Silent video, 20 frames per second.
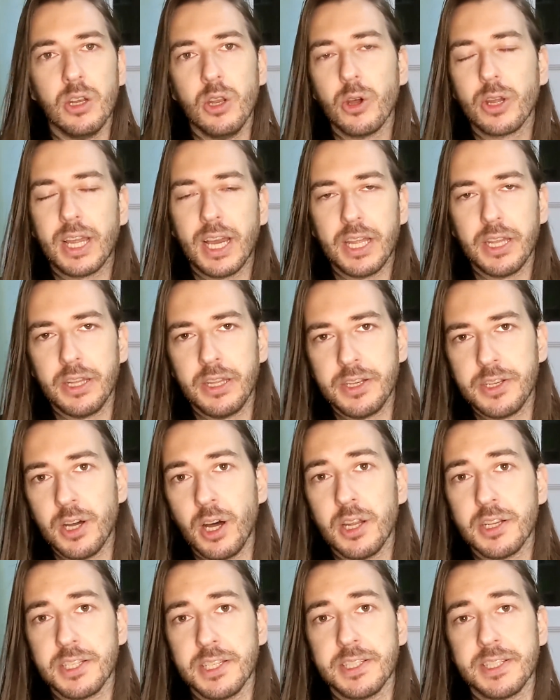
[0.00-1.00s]
Look at the
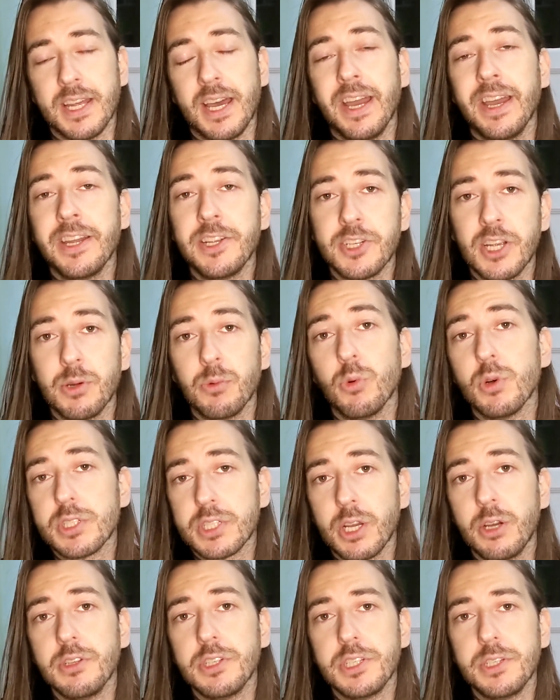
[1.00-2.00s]
dances that AJ was
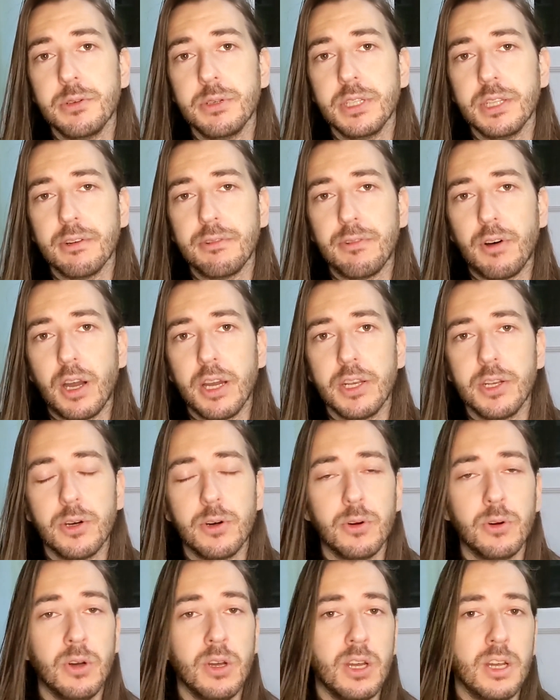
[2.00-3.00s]
going to do in the
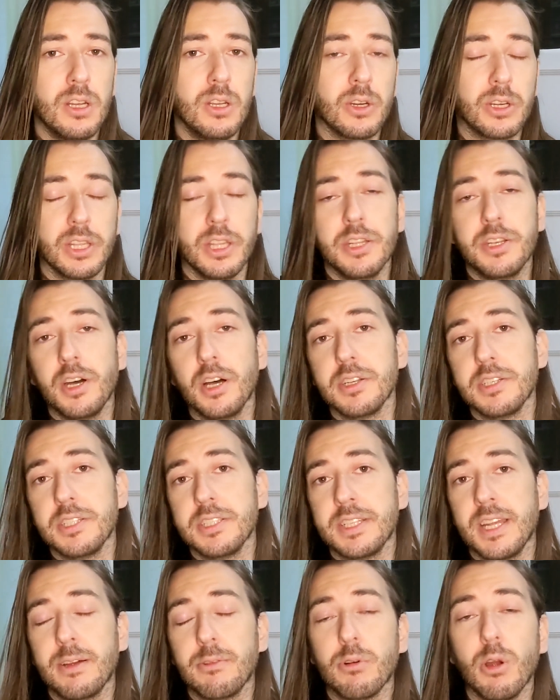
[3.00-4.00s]
final, look at the
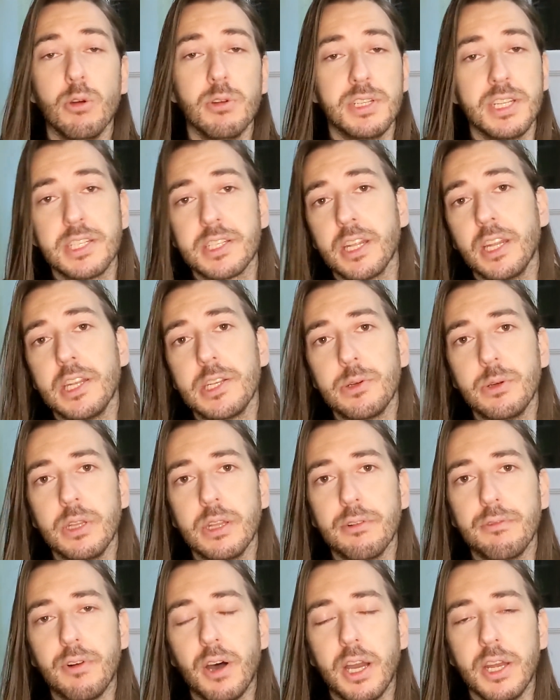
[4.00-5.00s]
dances that Rose is going to do in
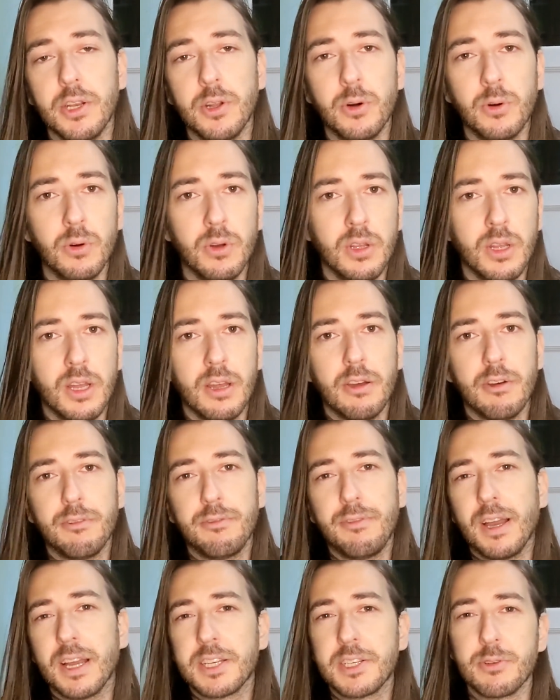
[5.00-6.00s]
the final,
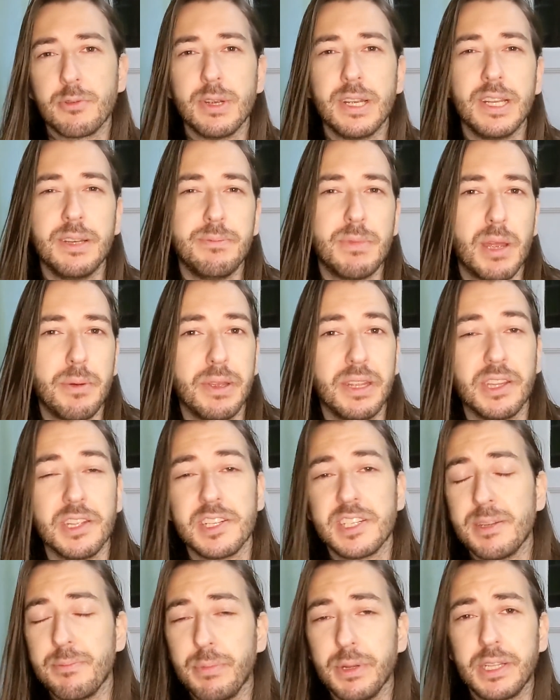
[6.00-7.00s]
factor in maybe the
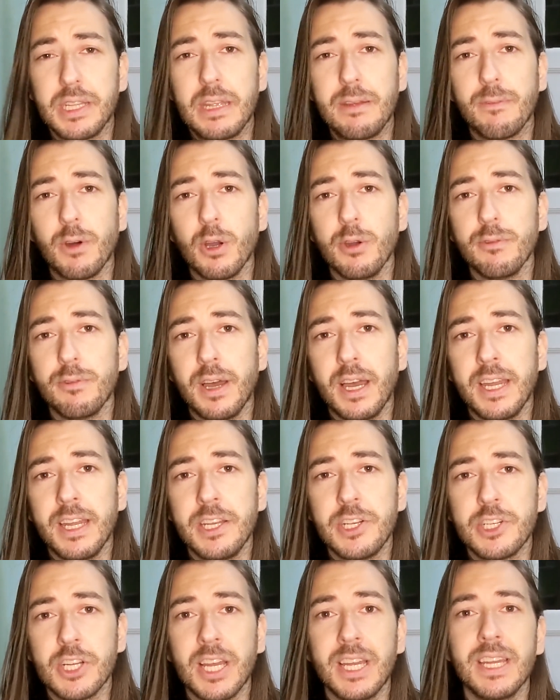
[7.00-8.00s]
sympathy vote for
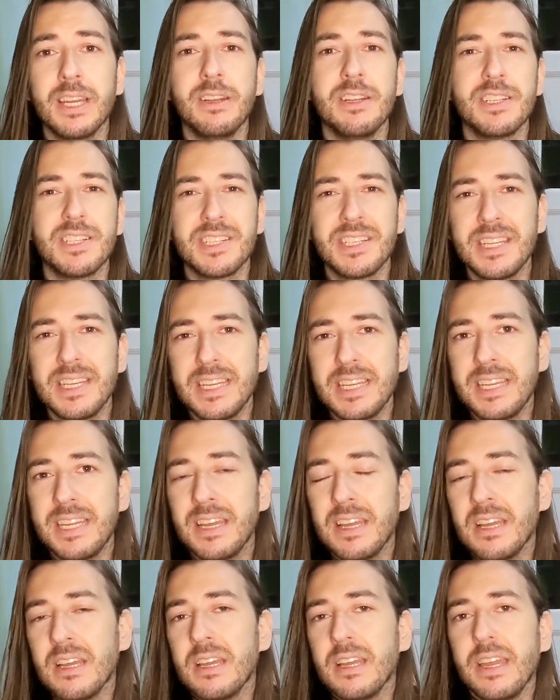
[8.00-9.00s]
AJ and
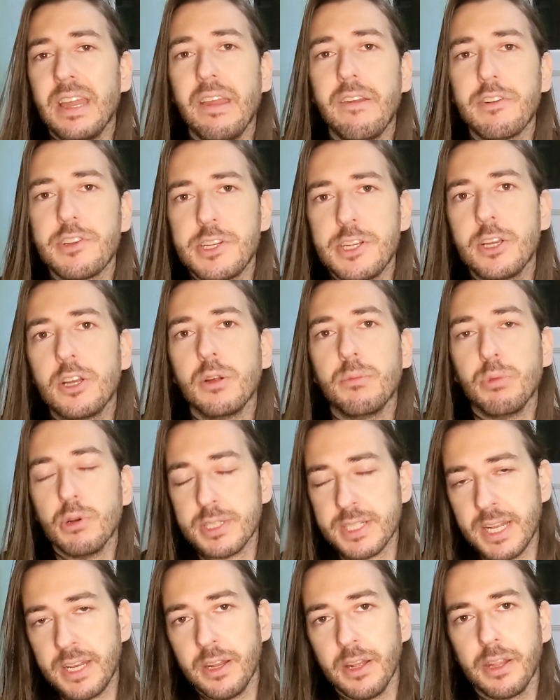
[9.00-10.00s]
see if she could
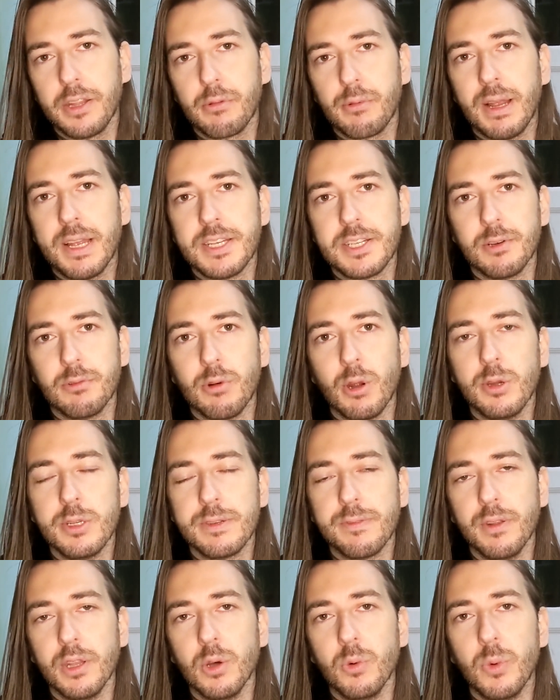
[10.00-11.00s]
present a threat to
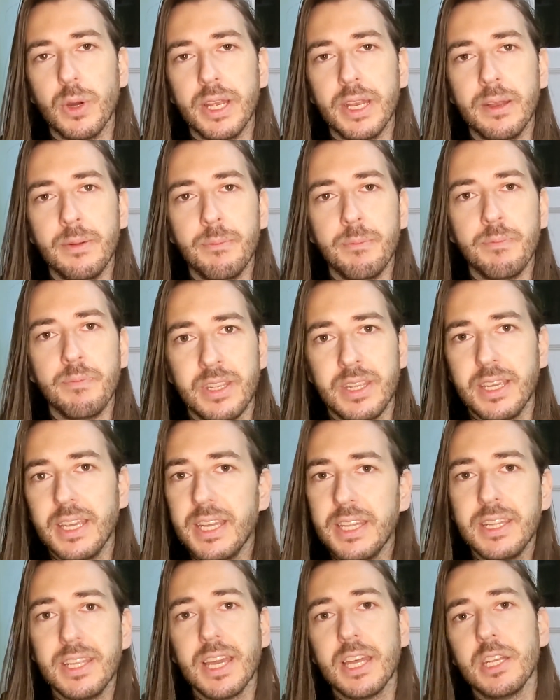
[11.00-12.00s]
Rose for the win.
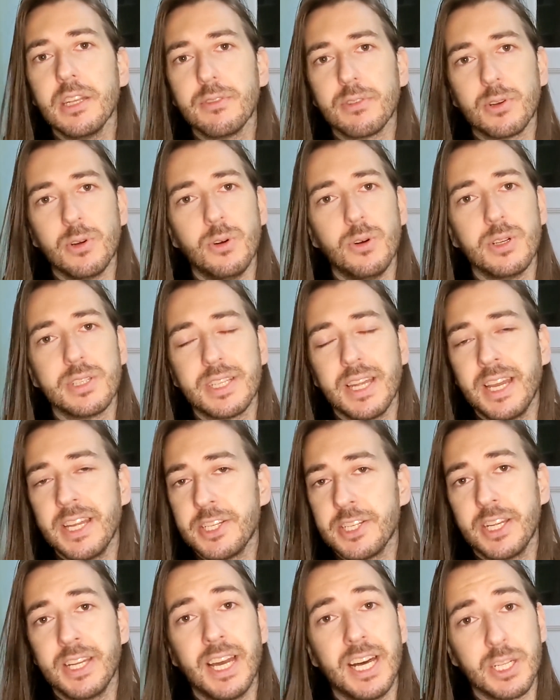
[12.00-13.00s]
In the end, of course,
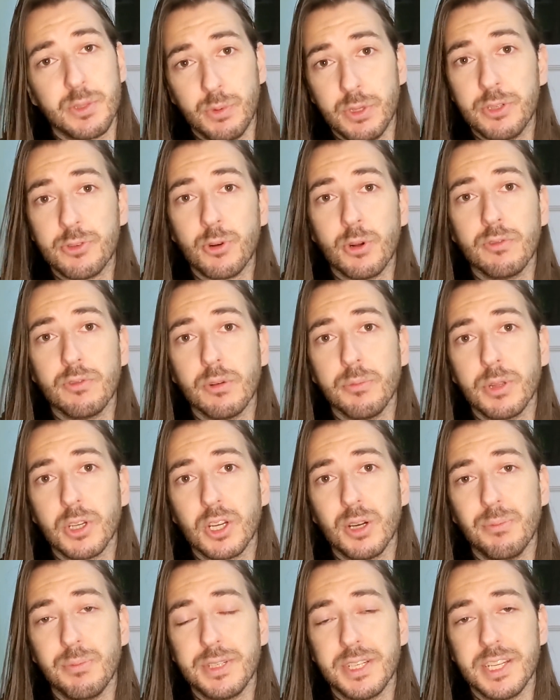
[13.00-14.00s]
AJ has withdrawn from the
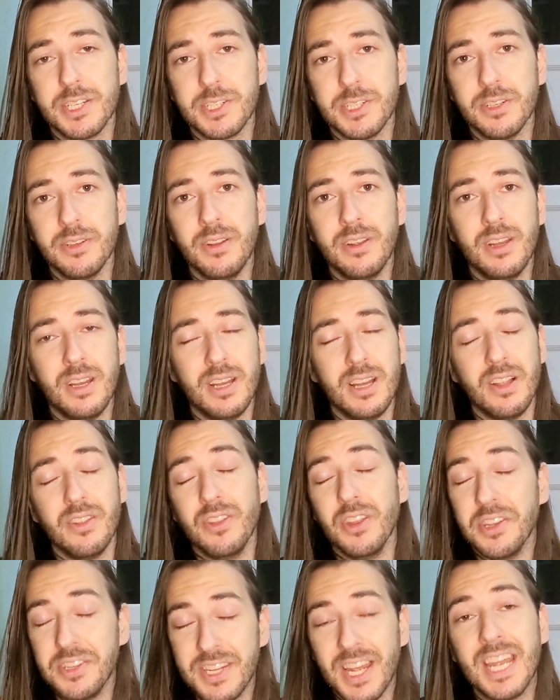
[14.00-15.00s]
competition
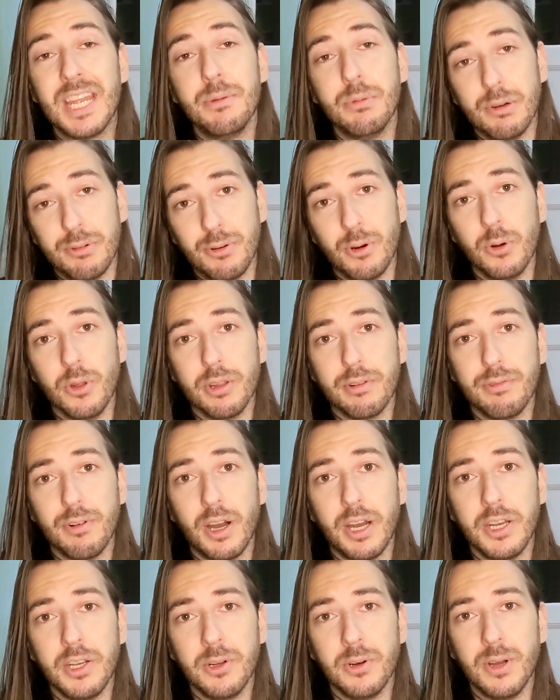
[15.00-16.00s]
the day before the
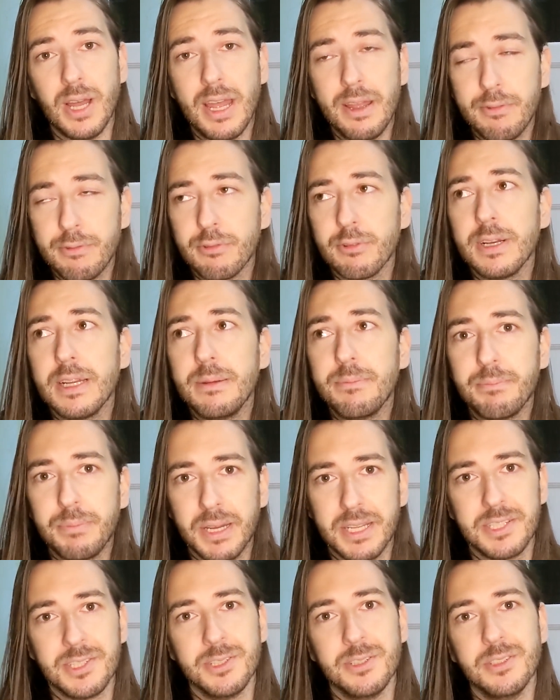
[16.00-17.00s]
final. Every
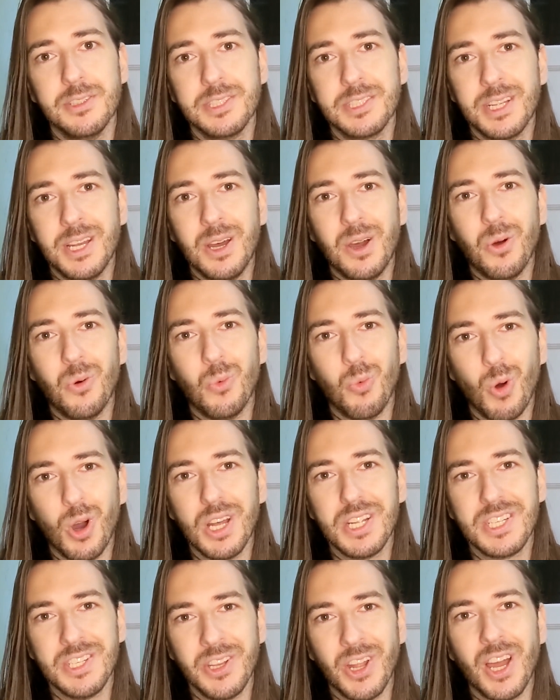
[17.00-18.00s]
bettor's
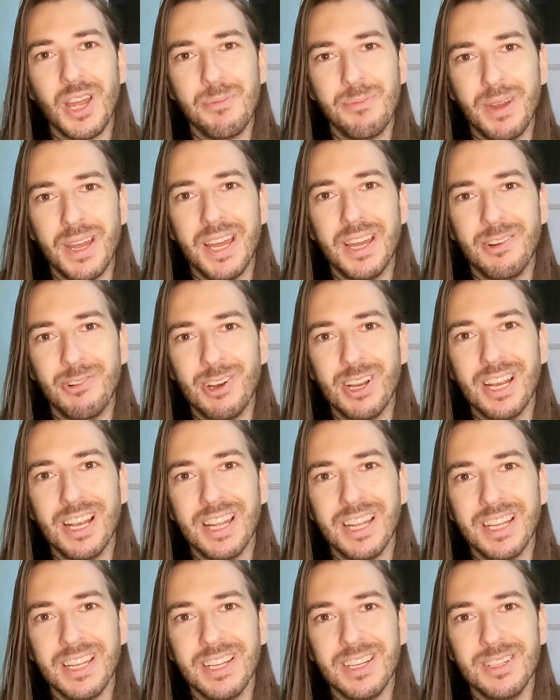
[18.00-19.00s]
worst nightmare,
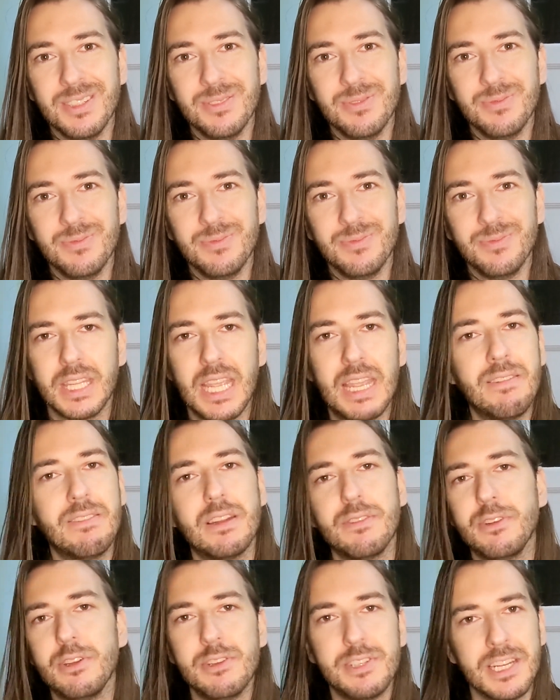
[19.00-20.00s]
really. Even
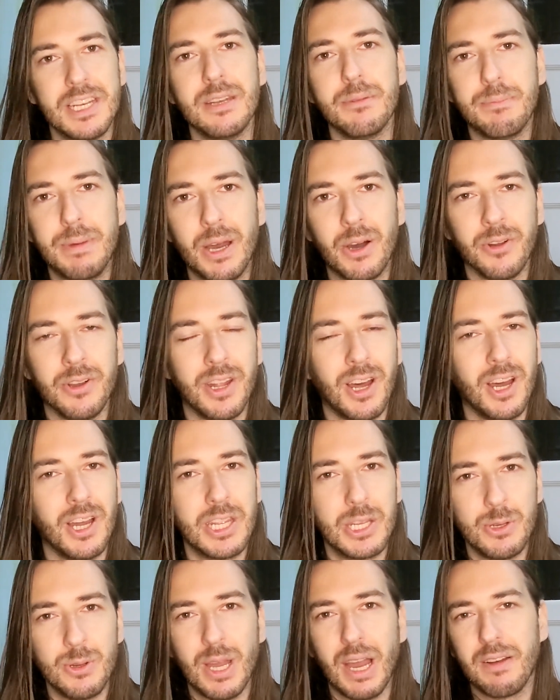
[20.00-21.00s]
if you didn't bet on her,
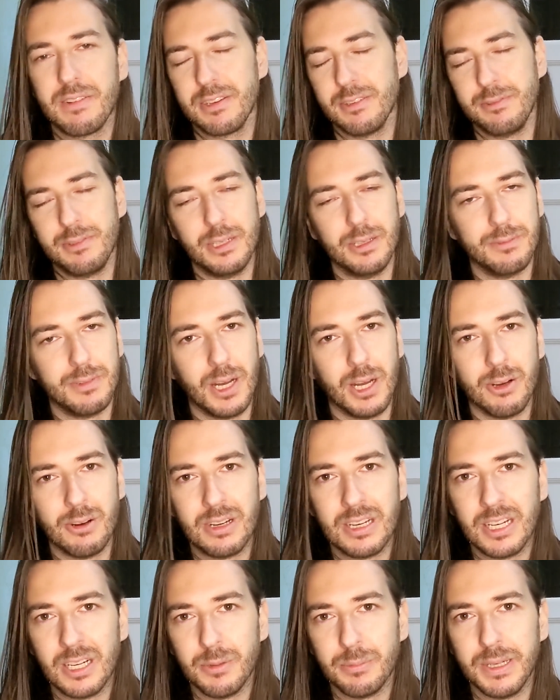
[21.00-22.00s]
you have to feel for her a
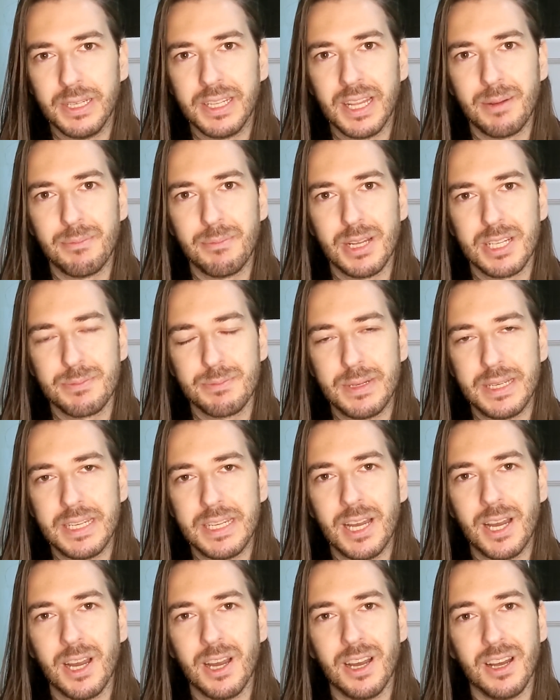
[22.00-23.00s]
little bit. That must be
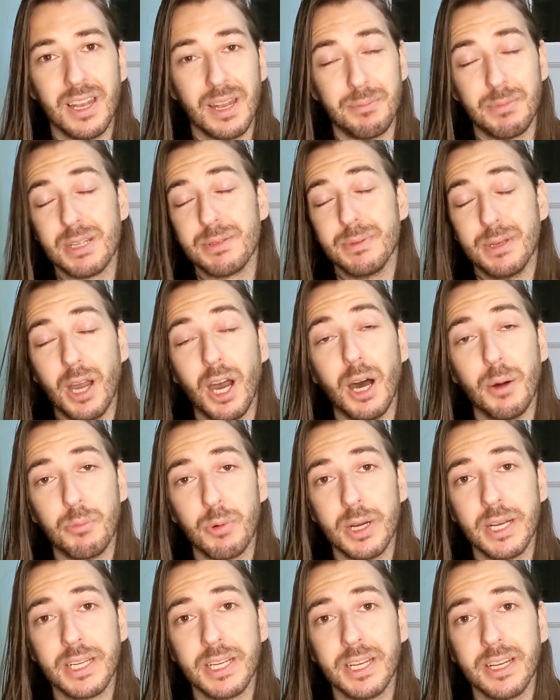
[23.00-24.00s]

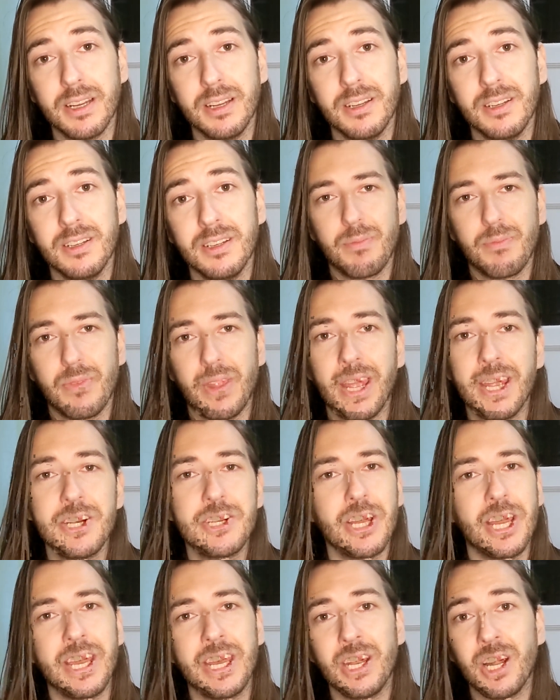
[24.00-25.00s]
heartbreaking.
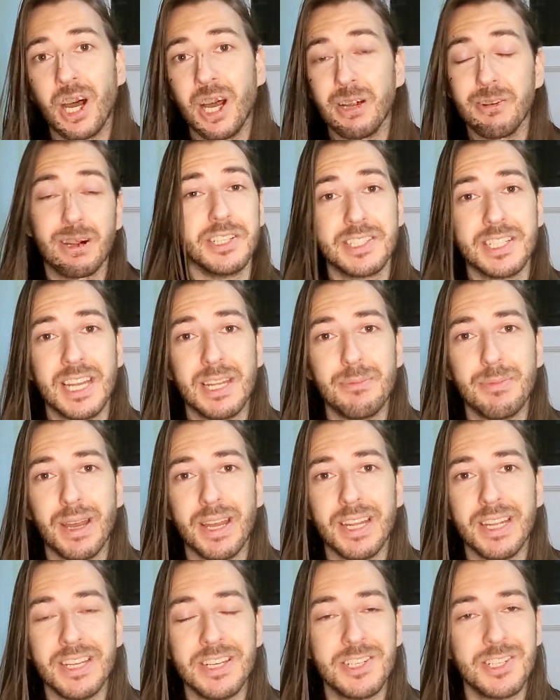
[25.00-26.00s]
AJ and I are the same
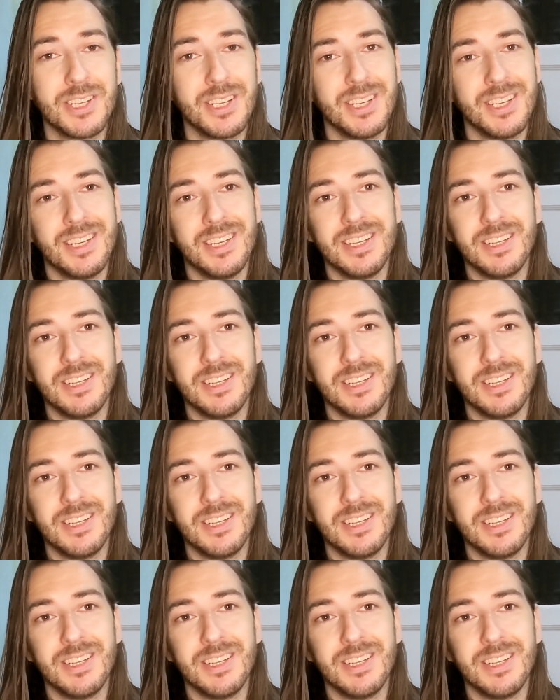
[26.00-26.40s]
age.